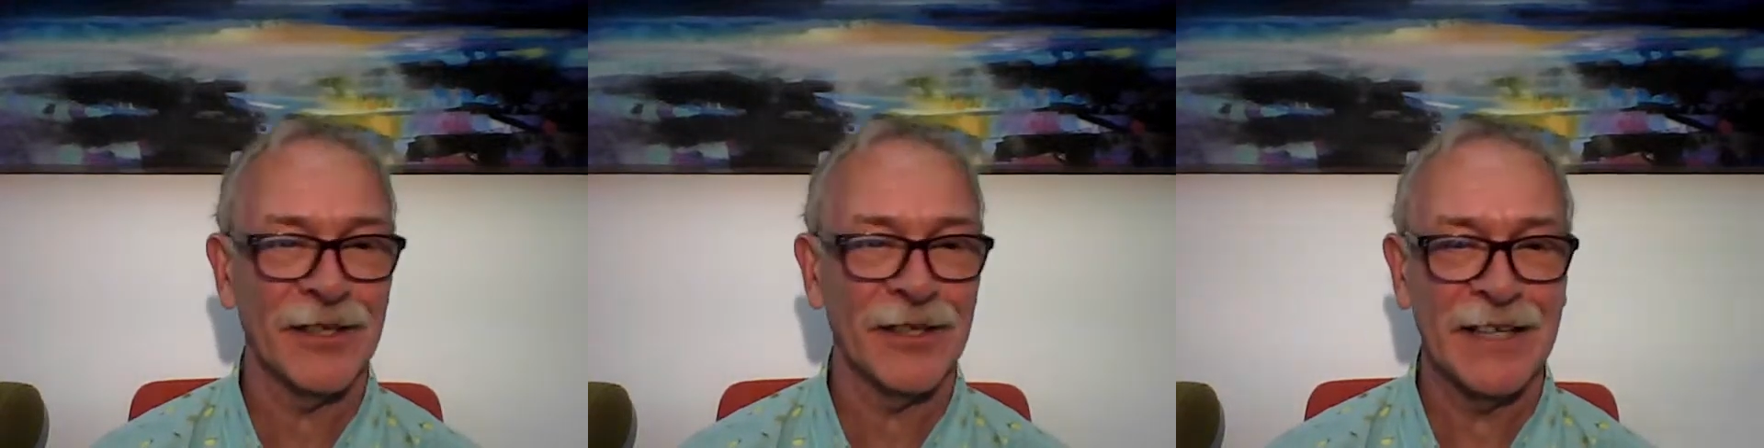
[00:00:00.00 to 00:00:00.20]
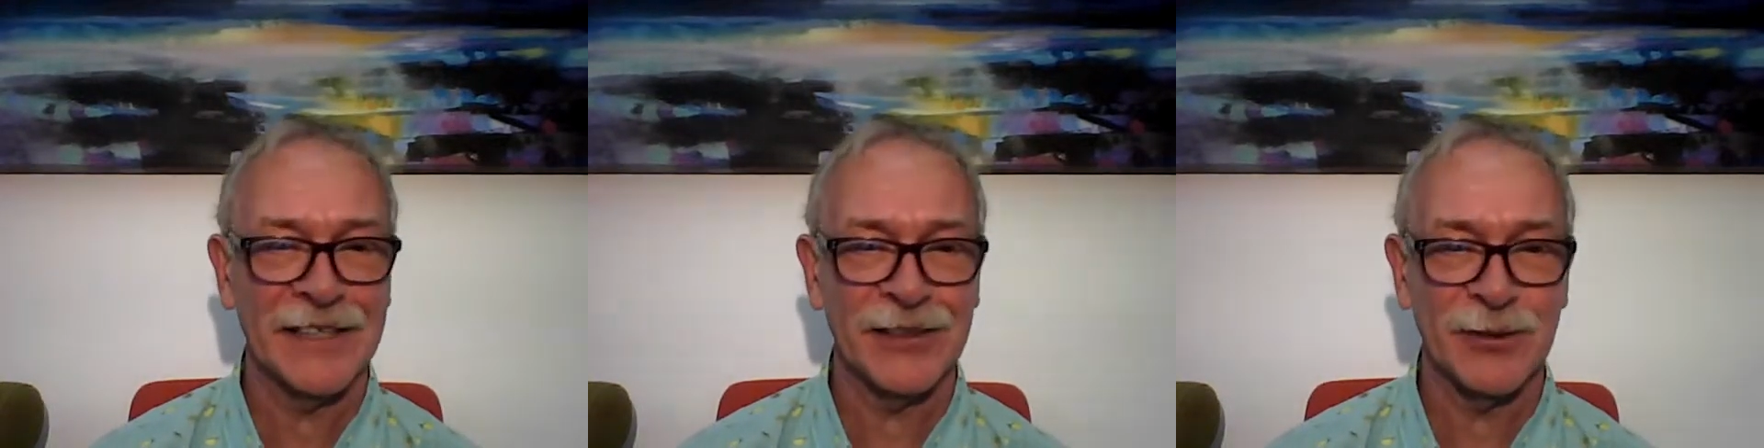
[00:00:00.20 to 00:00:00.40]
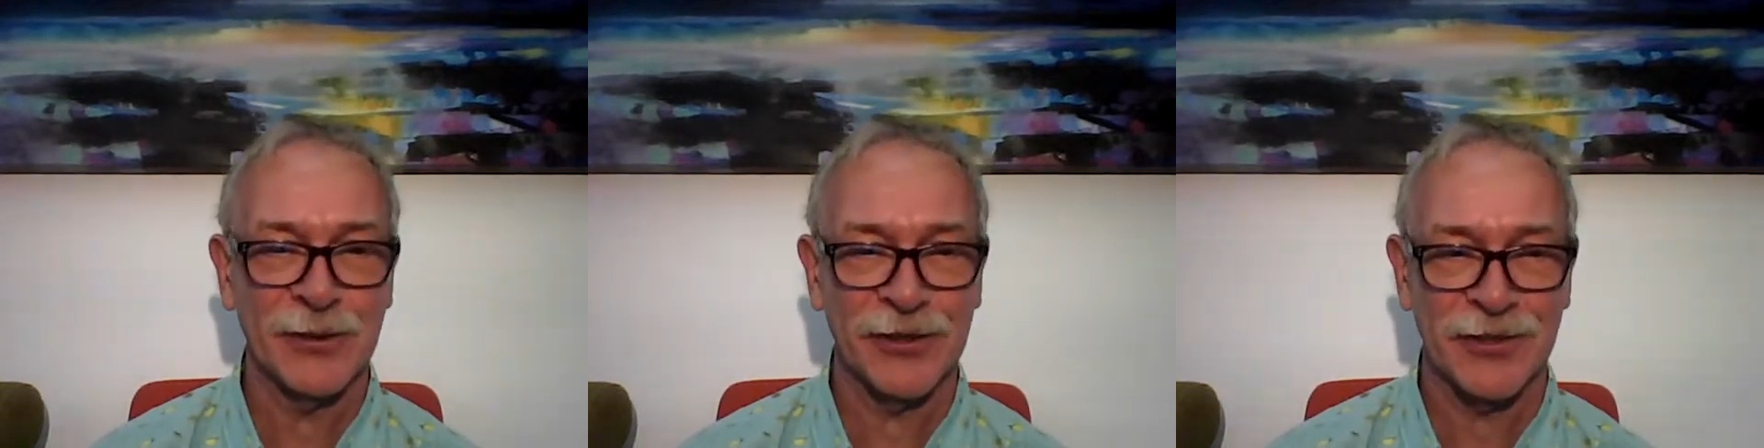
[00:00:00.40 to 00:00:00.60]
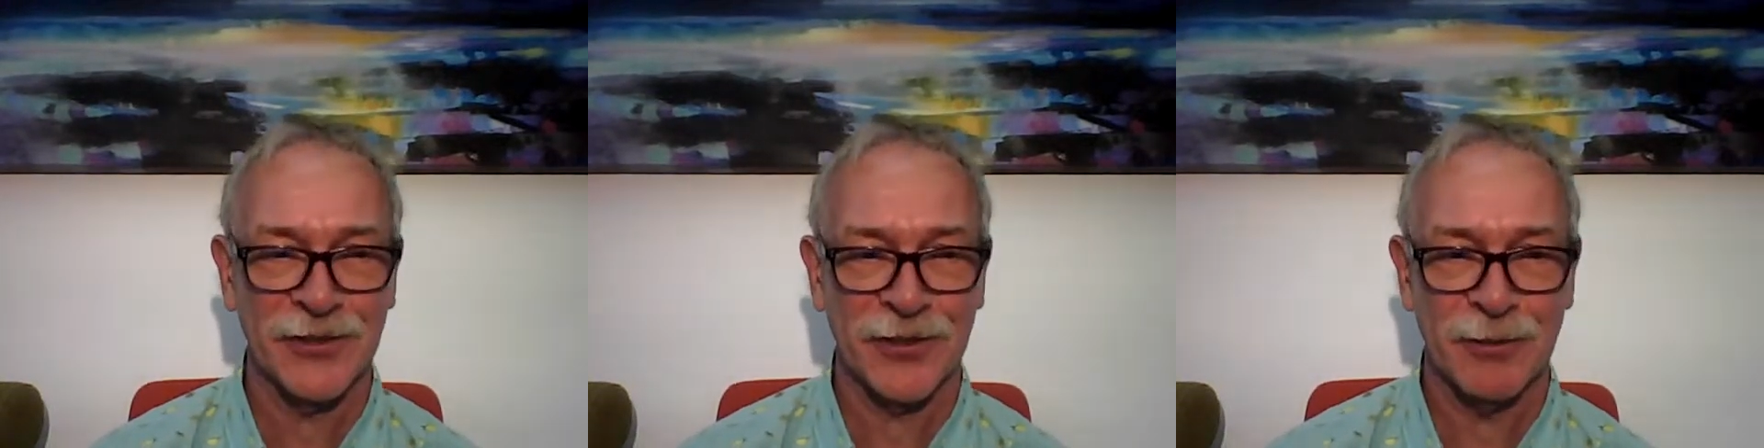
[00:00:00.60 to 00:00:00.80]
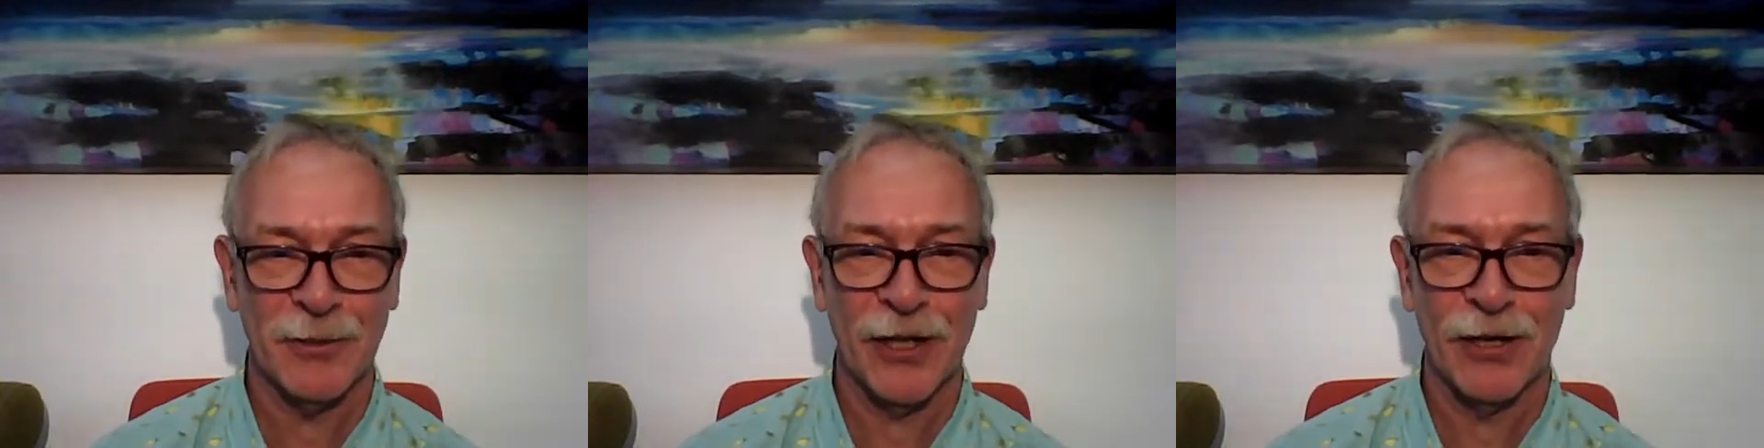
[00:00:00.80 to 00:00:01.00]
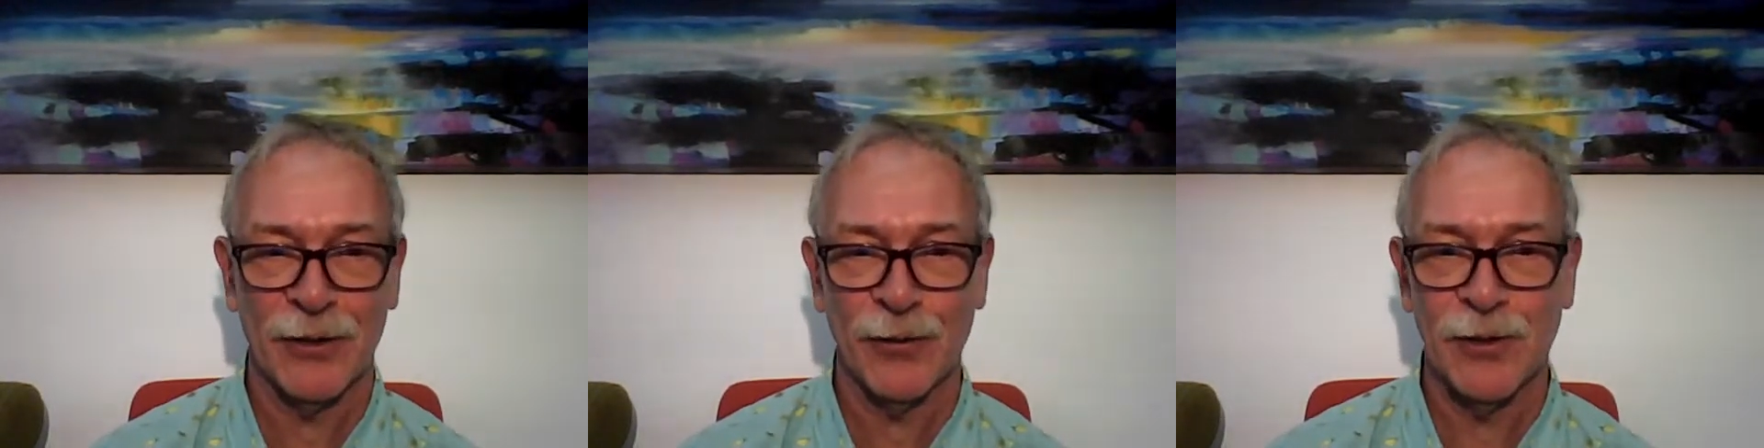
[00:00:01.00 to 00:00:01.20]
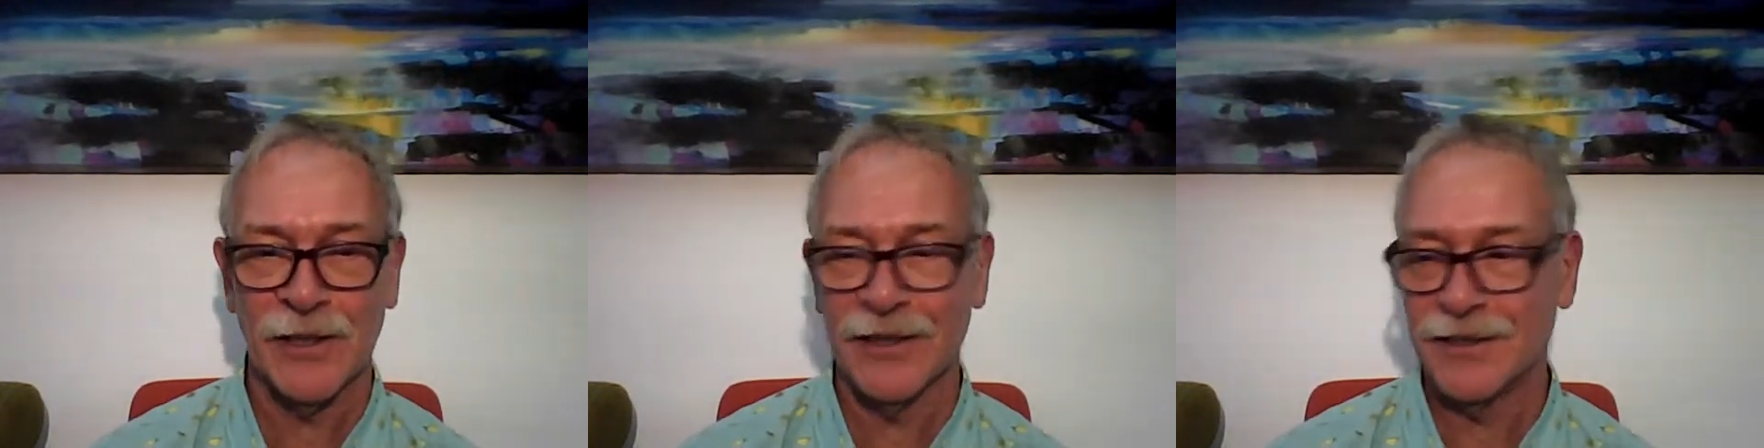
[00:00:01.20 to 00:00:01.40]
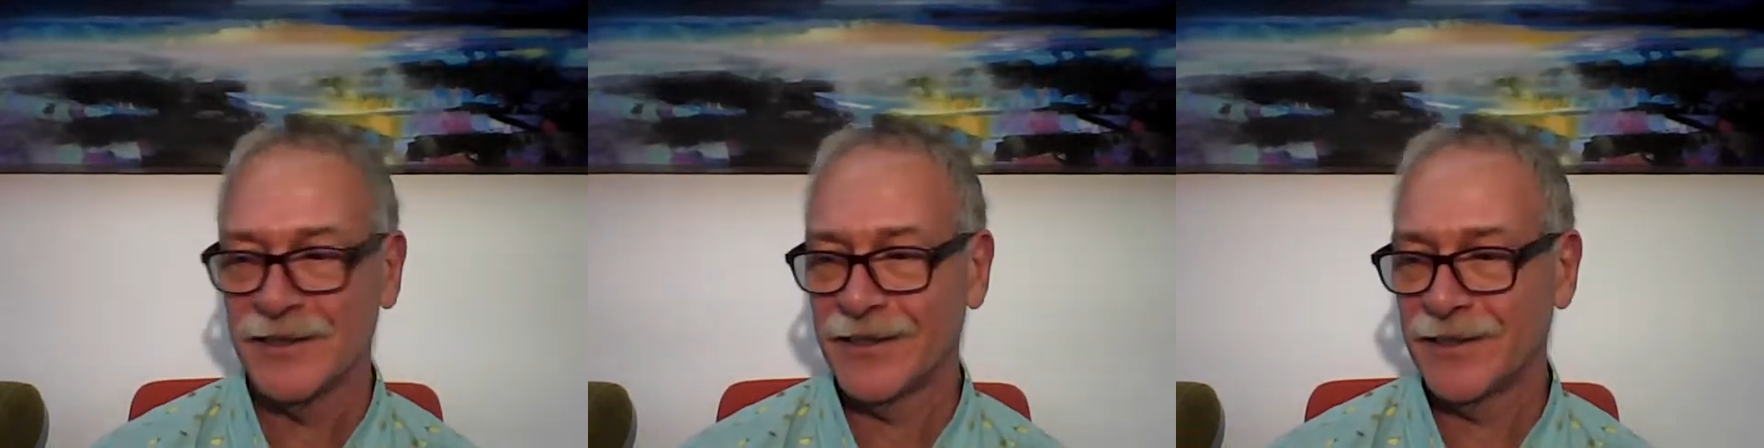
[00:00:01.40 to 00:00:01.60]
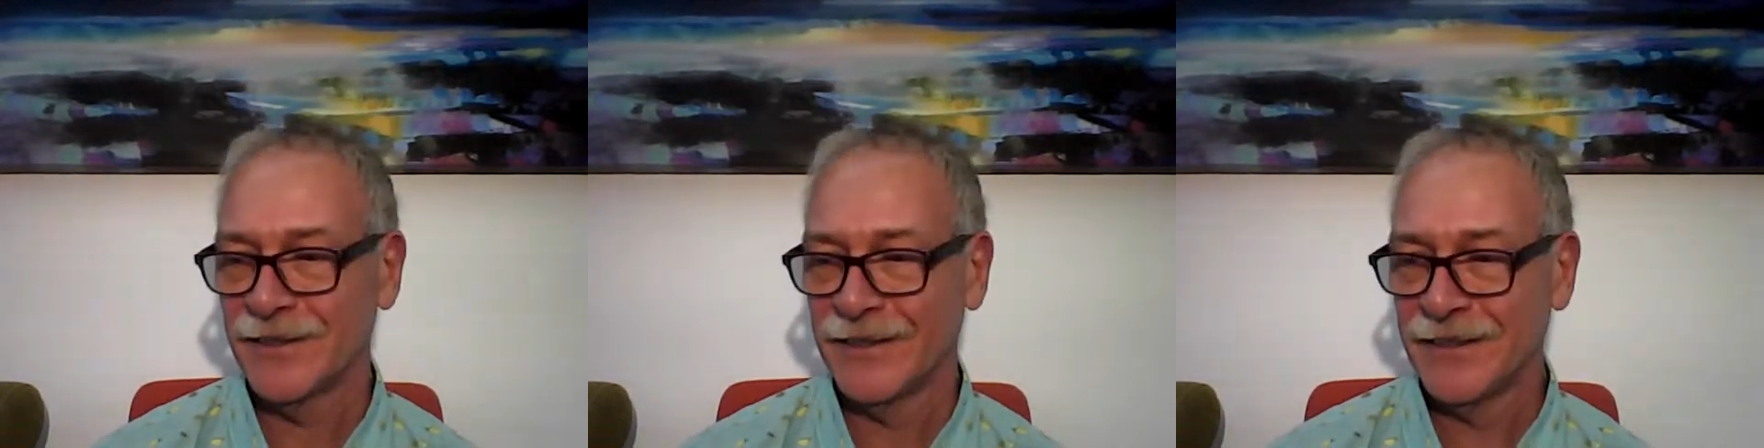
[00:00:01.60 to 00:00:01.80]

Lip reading: granddaughter some long words.